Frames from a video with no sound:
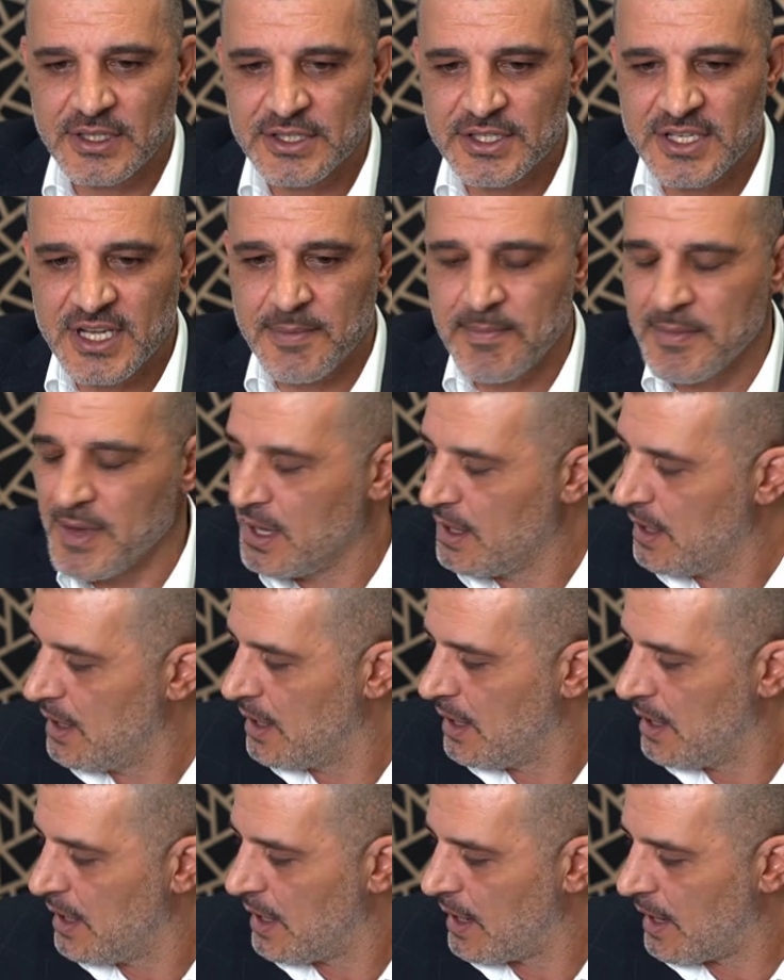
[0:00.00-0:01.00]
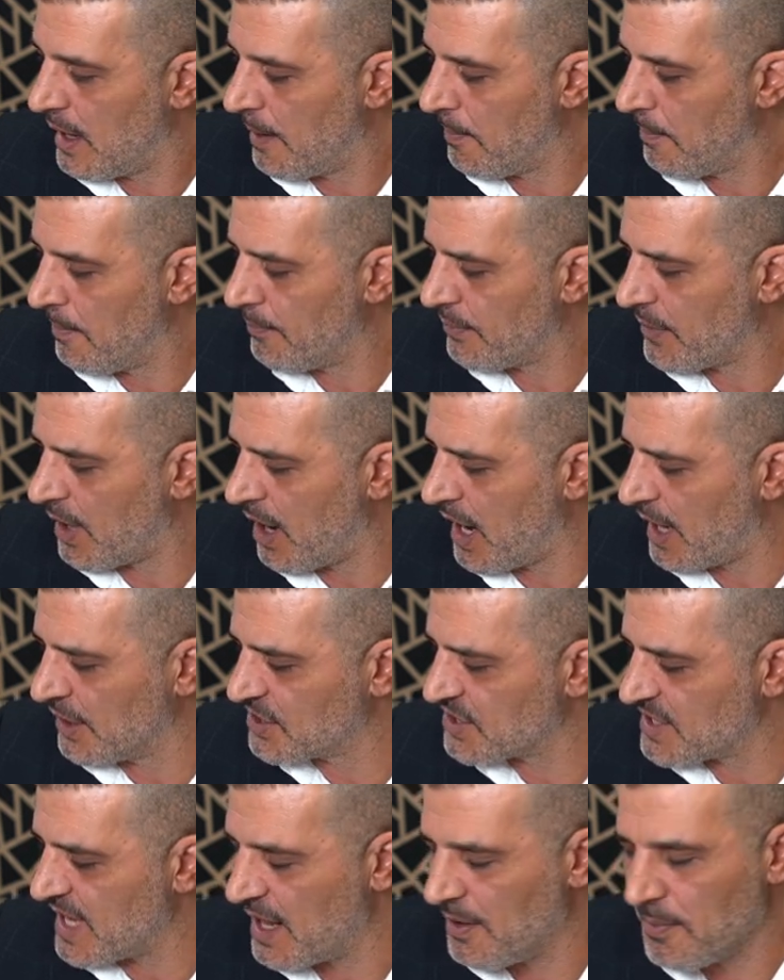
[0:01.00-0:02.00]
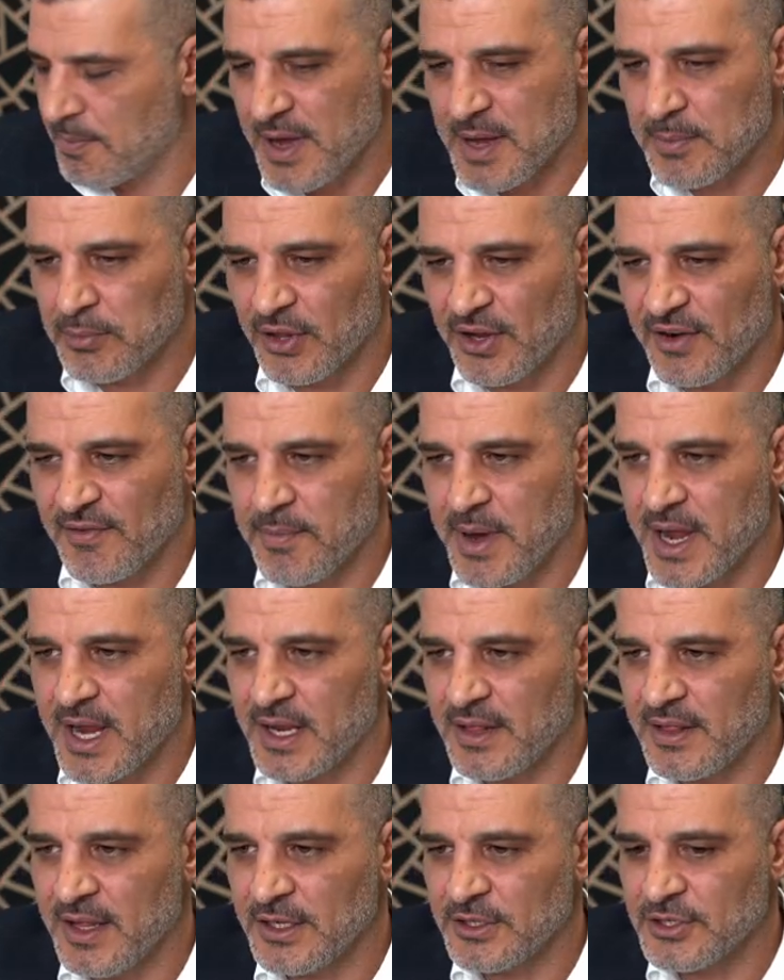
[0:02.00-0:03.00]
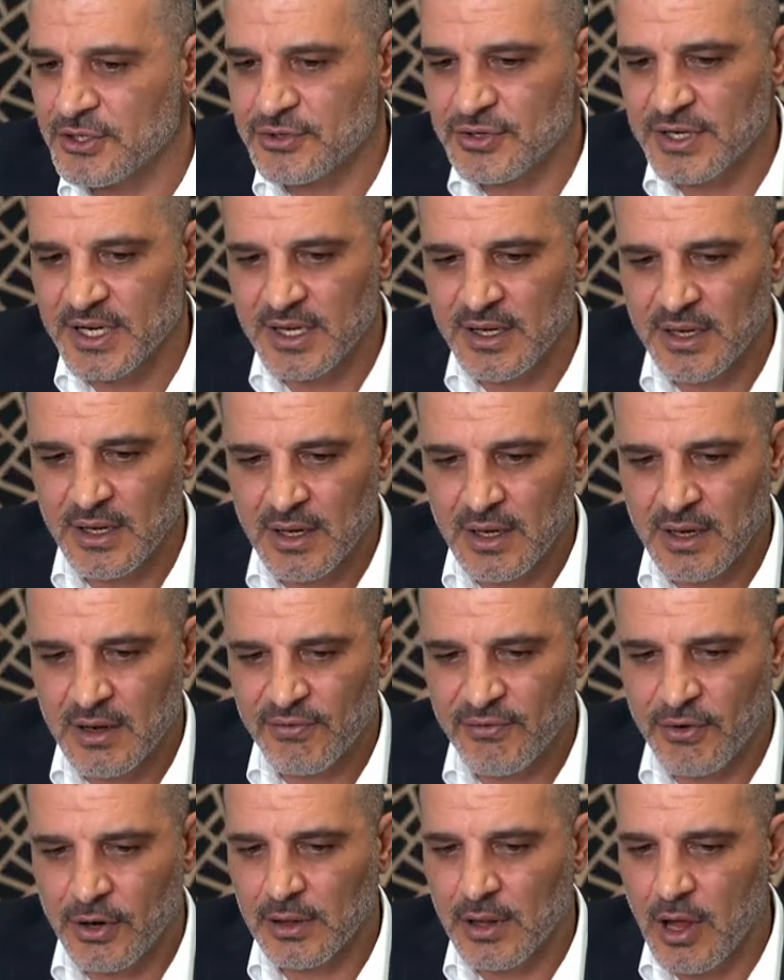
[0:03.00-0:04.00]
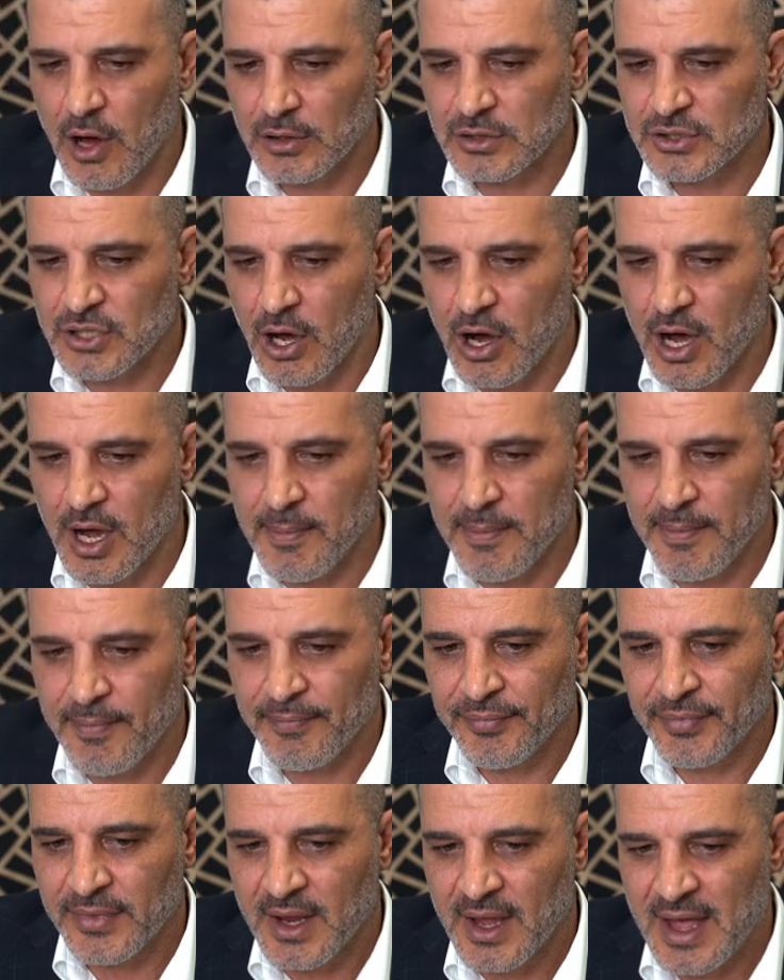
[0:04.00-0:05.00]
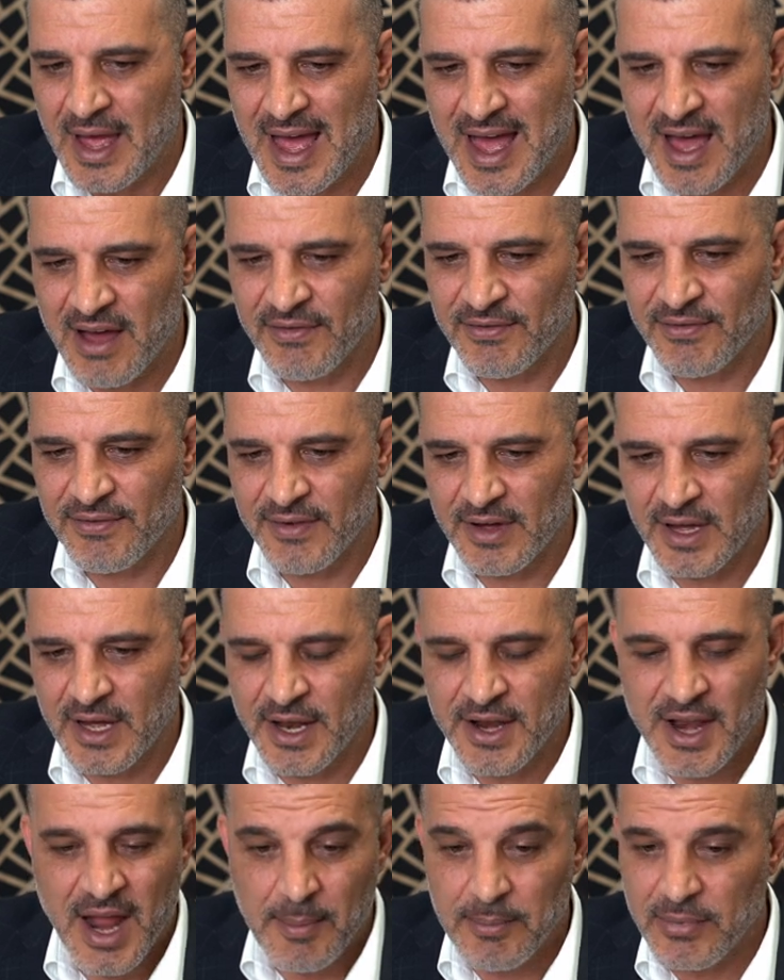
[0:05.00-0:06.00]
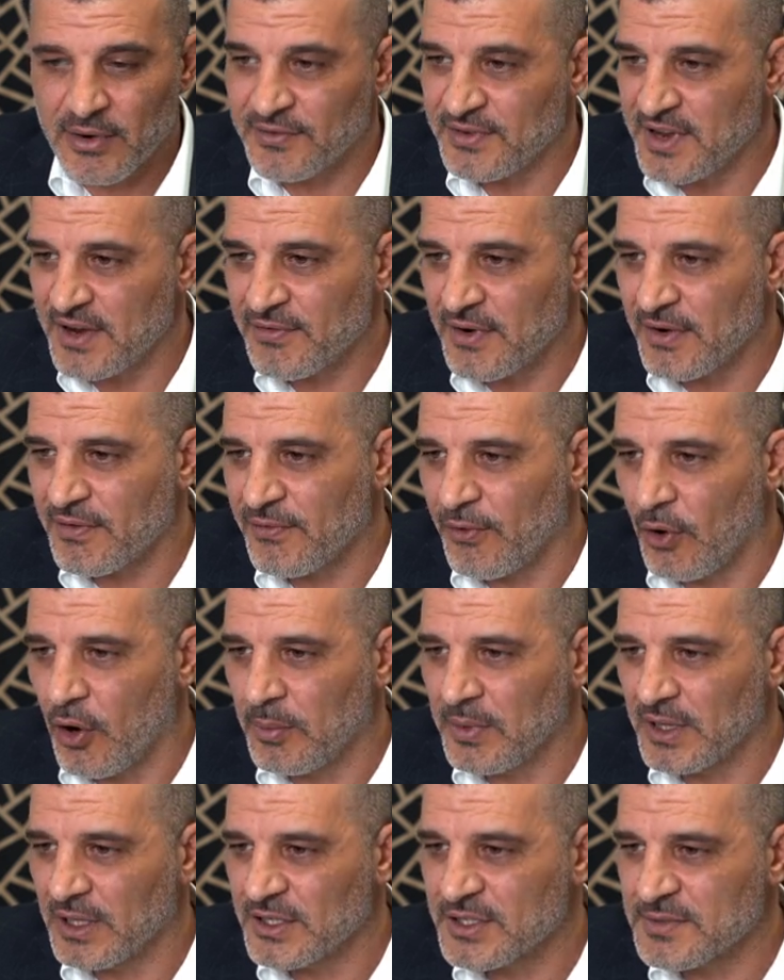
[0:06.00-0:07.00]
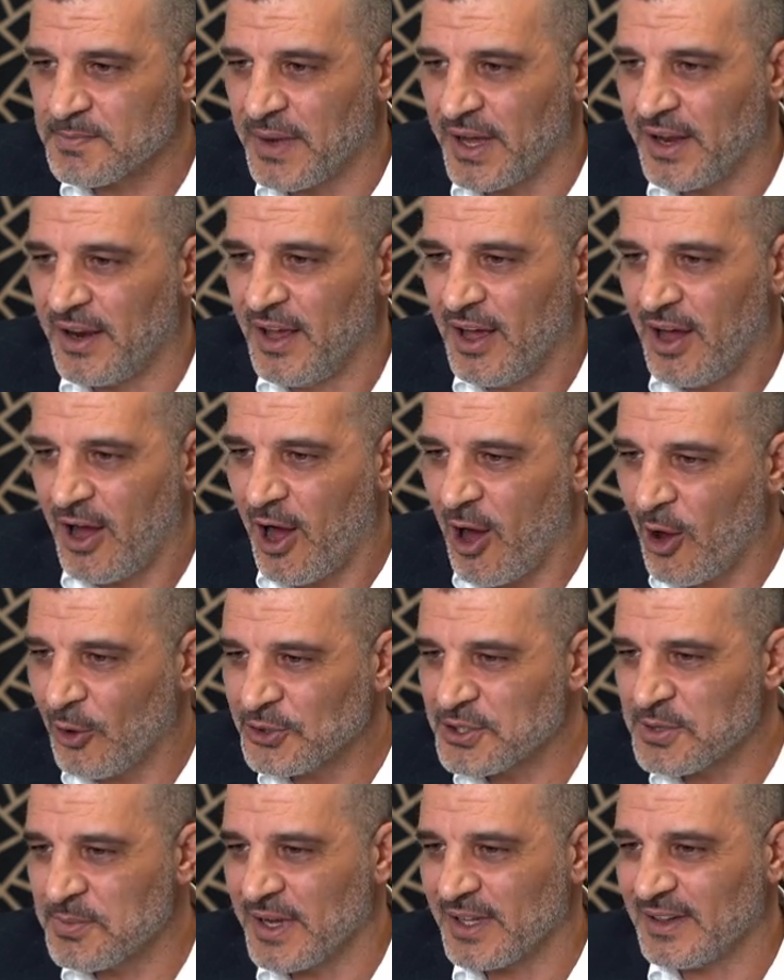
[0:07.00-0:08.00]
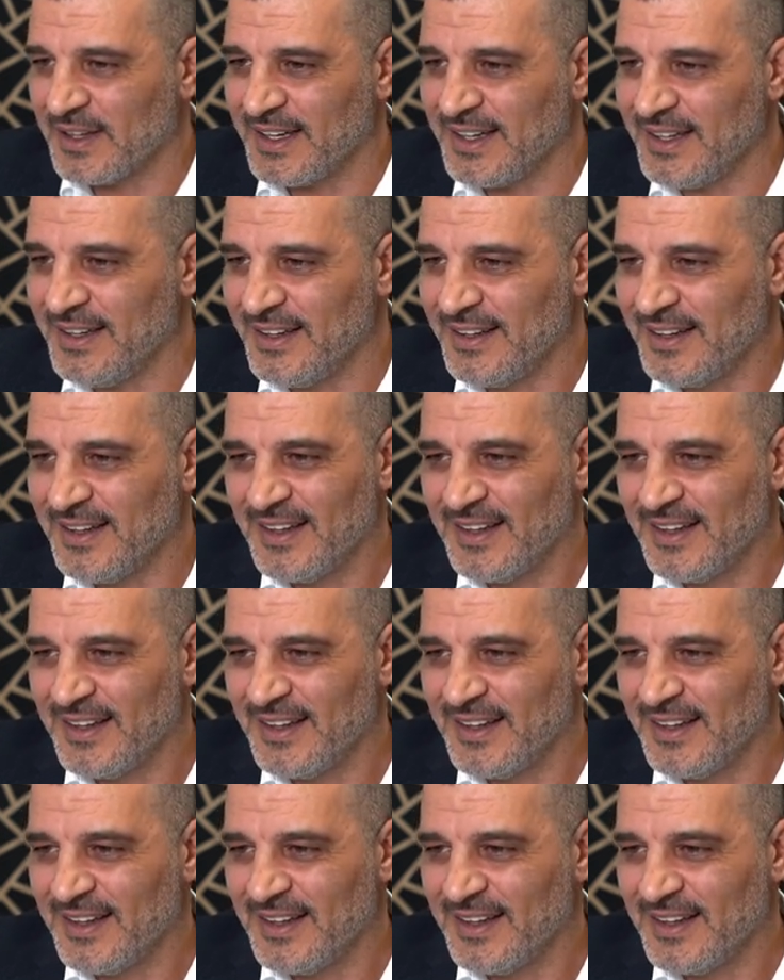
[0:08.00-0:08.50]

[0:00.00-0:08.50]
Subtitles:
Tim, I understand people that have been in the industry for a long time have a number of different formulas, but ultimately,